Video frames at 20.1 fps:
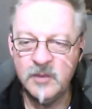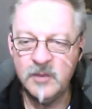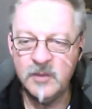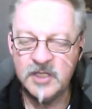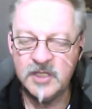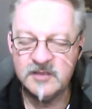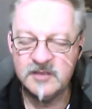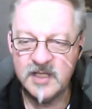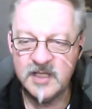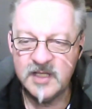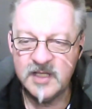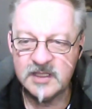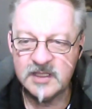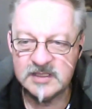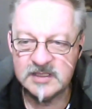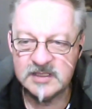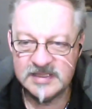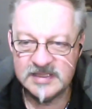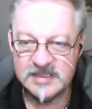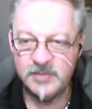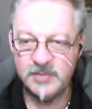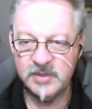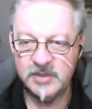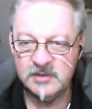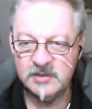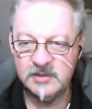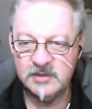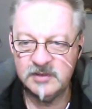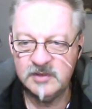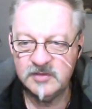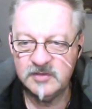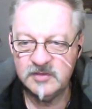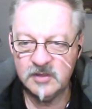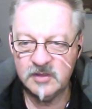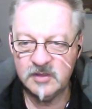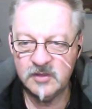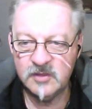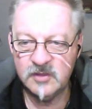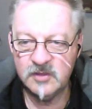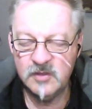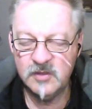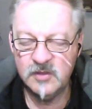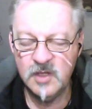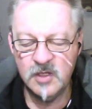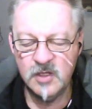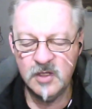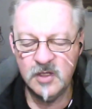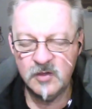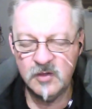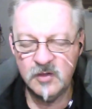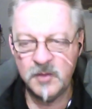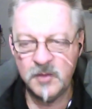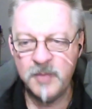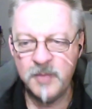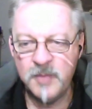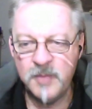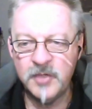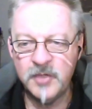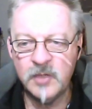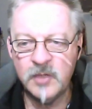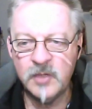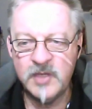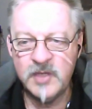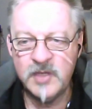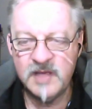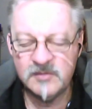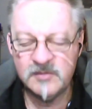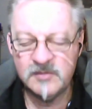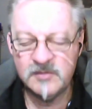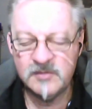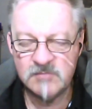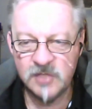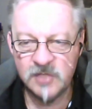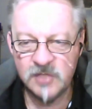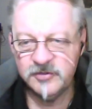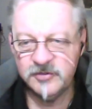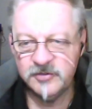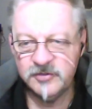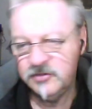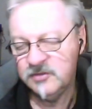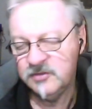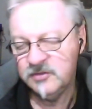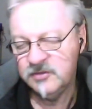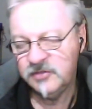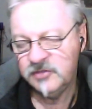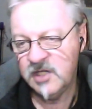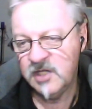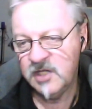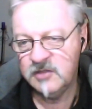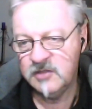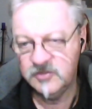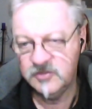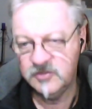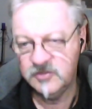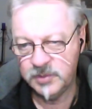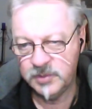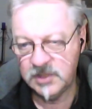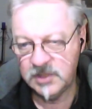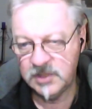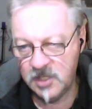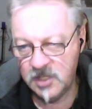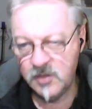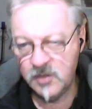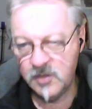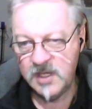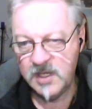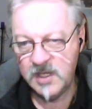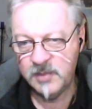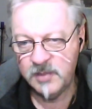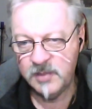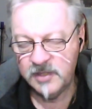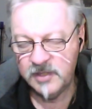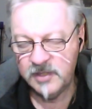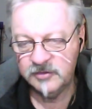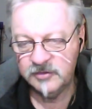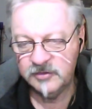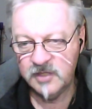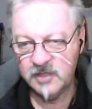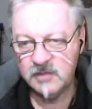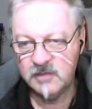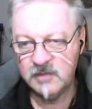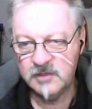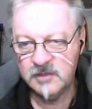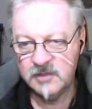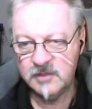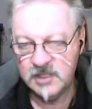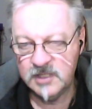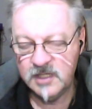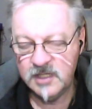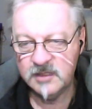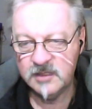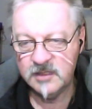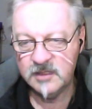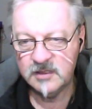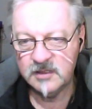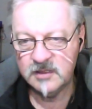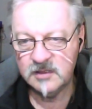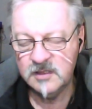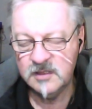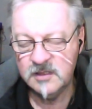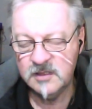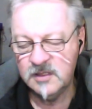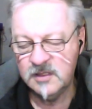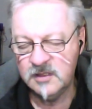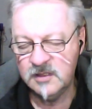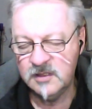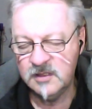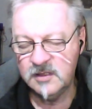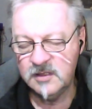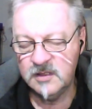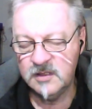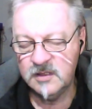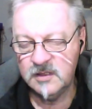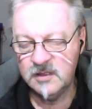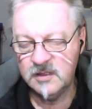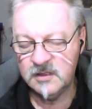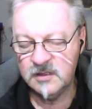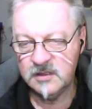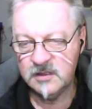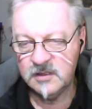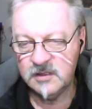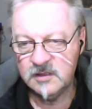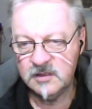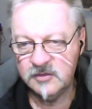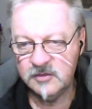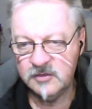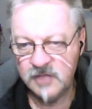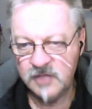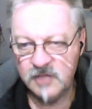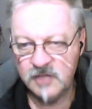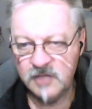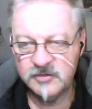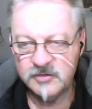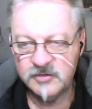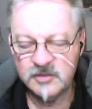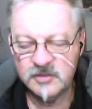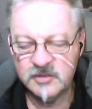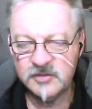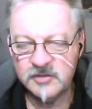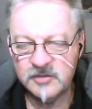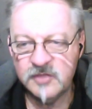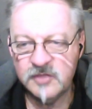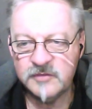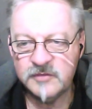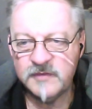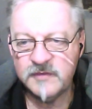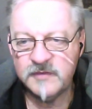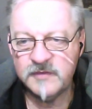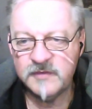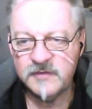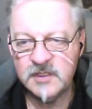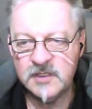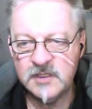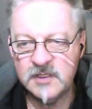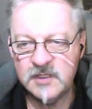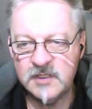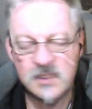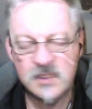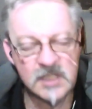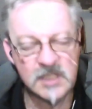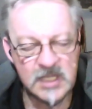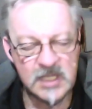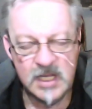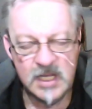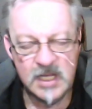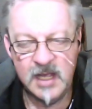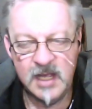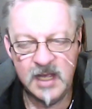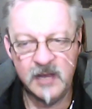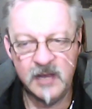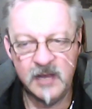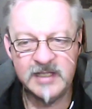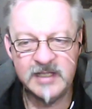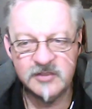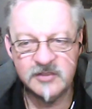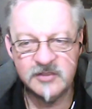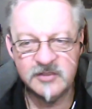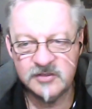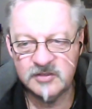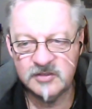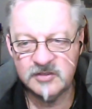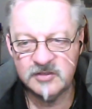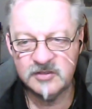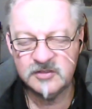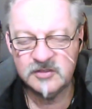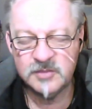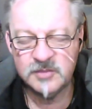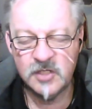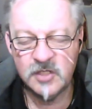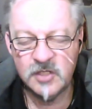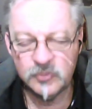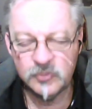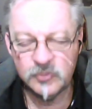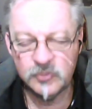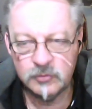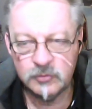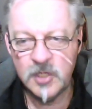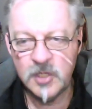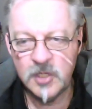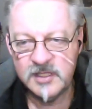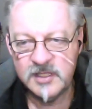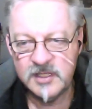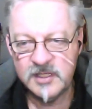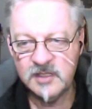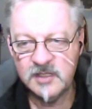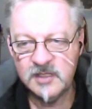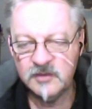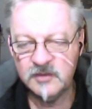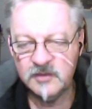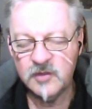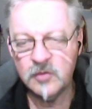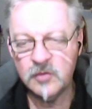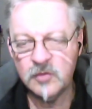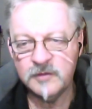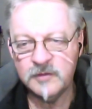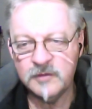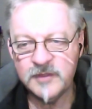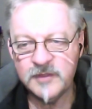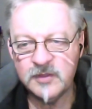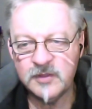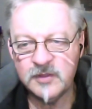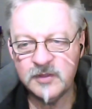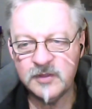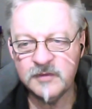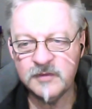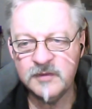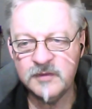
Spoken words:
then we're going to take it deeper. So remembering we have a multitude of chakras below our base chakra and the chakras in the soles of the feet. Our energy system goes right down to the core of the earth.